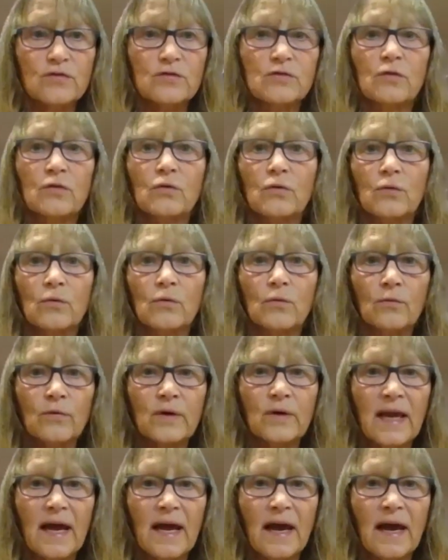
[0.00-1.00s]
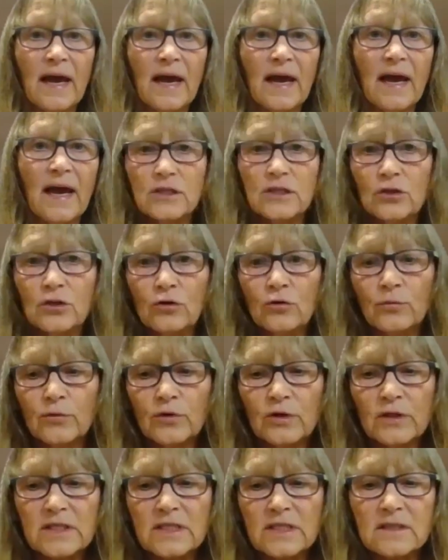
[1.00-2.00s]
So we have
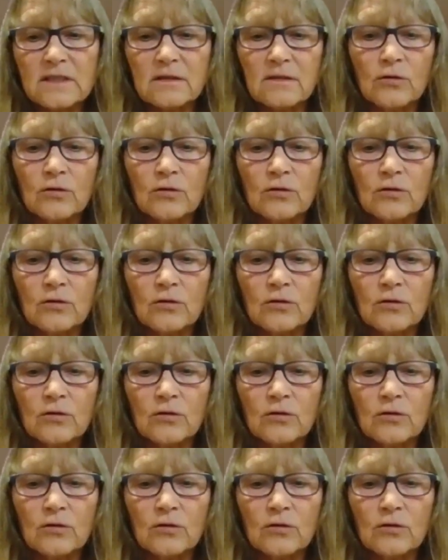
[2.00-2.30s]
numerous